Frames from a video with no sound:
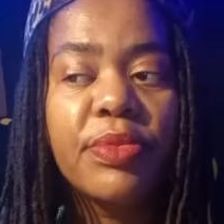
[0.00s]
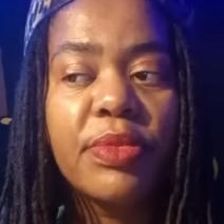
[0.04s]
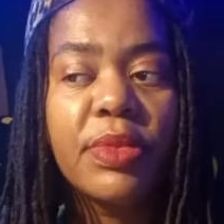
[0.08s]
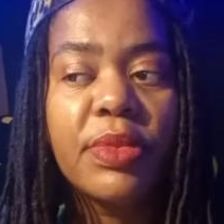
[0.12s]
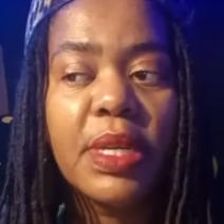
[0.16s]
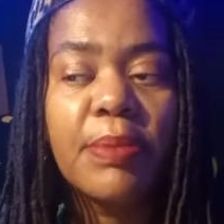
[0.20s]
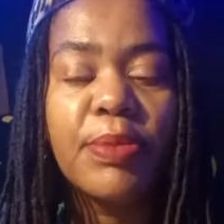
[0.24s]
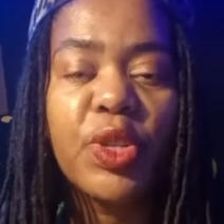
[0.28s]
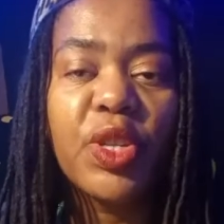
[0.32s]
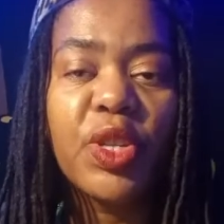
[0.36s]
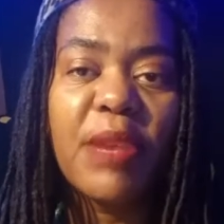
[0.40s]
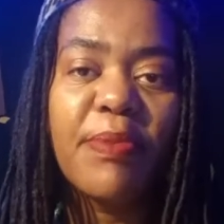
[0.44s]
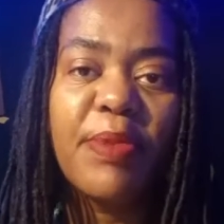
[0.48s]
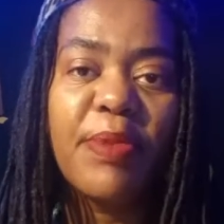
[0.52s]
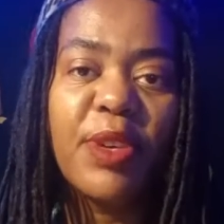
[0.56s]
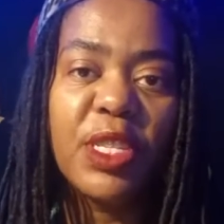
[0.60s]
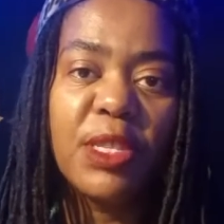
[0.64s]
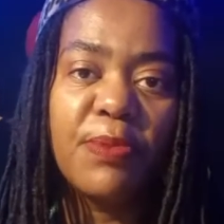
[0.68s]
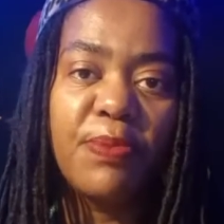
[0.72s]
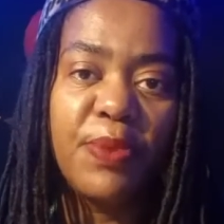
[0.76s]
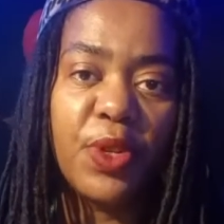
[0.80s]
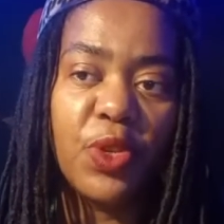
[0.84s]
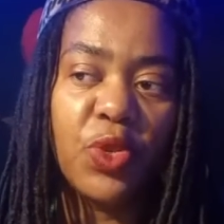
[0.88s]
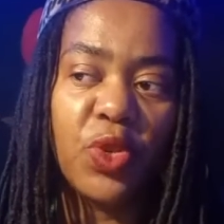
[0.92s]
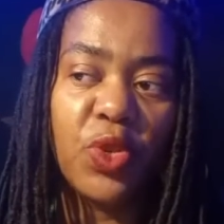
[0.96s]
I'm talking about
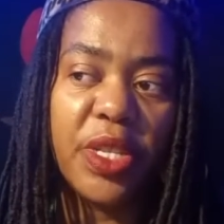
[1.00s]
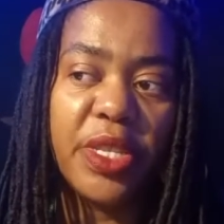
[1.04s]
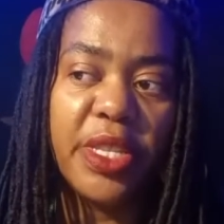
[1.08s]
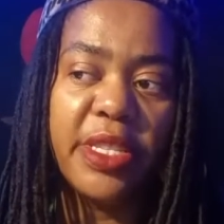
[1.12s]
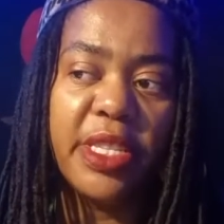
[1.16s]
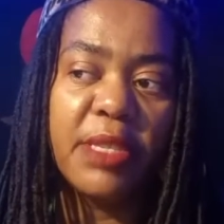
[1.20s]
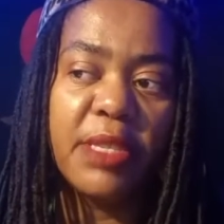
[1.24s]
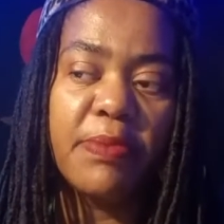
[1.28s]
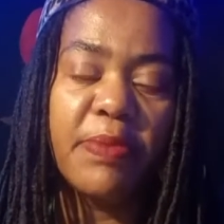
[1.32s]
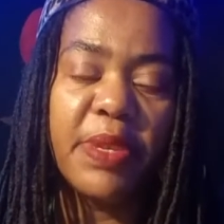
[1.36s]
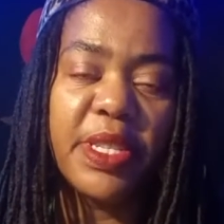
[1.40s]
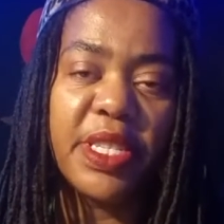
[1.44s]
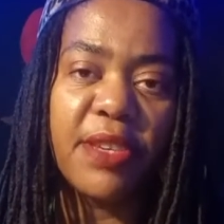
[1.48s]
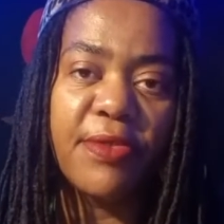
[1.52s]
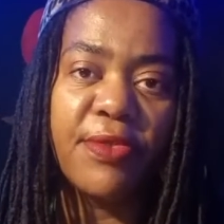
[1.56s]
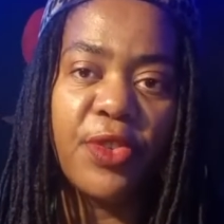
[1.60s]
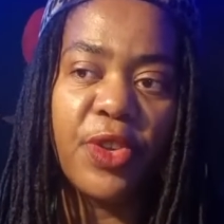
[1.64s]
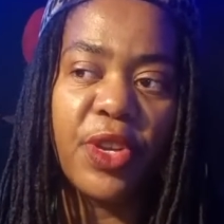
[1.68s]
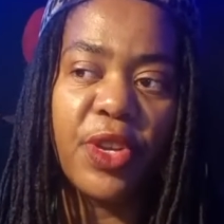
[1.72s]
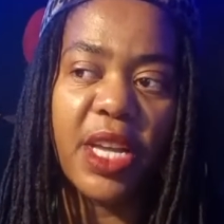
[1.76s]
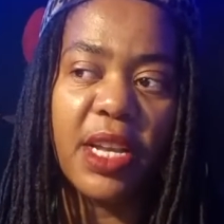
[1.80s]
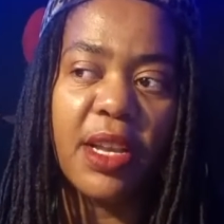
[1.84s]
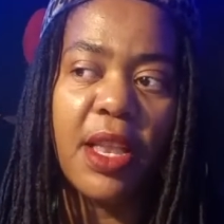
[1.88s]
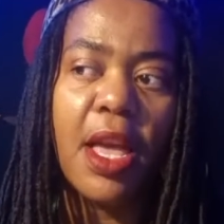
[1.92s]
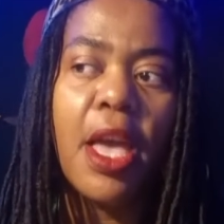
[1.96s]
spiritual. This is
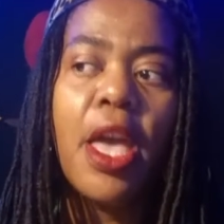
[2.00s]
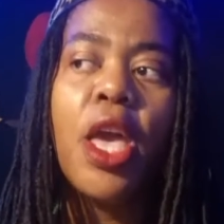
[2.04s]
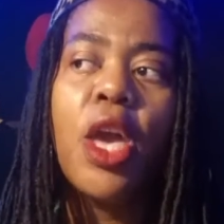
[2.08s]
metaphorical.